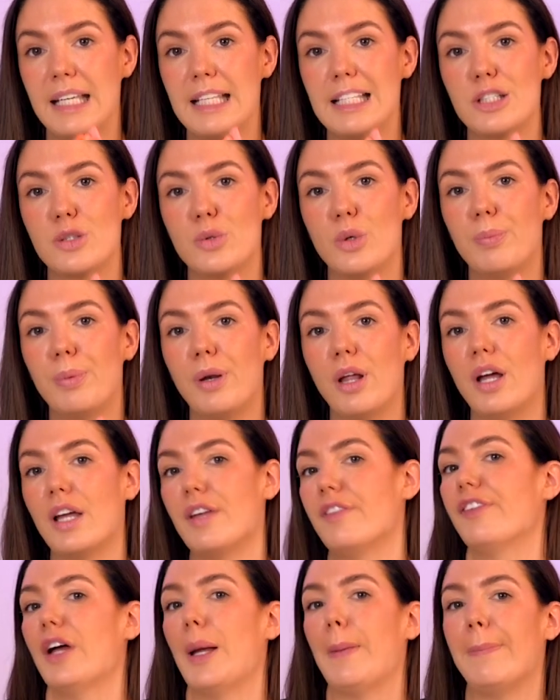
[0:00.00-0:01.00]
is to apply
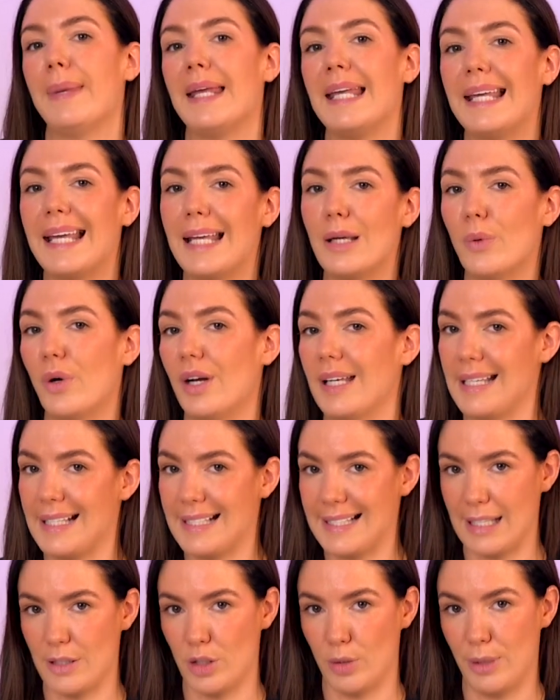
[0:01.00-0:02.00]
for a PAYE
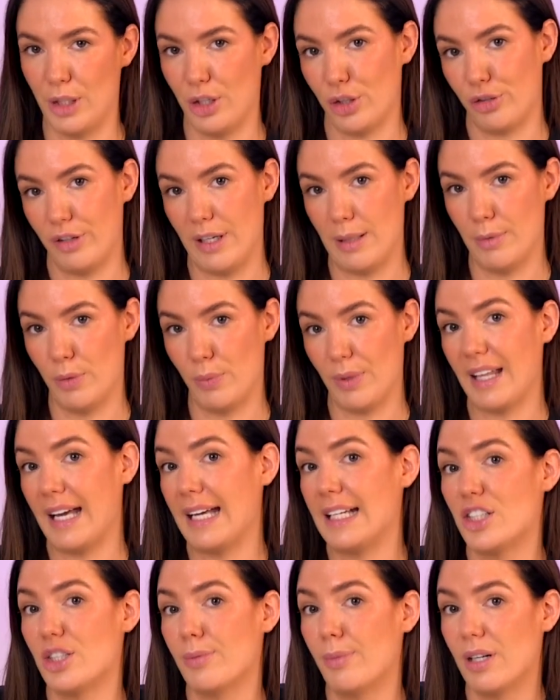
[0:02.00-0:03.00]
settlement agreement with
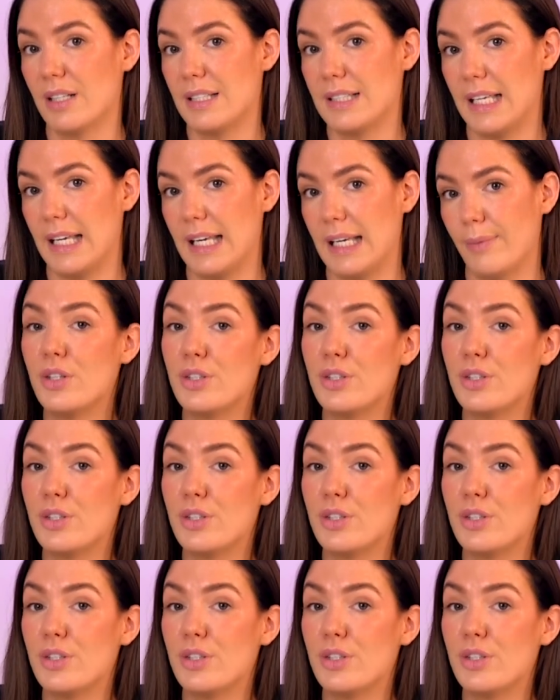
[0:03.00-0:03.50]
HMRC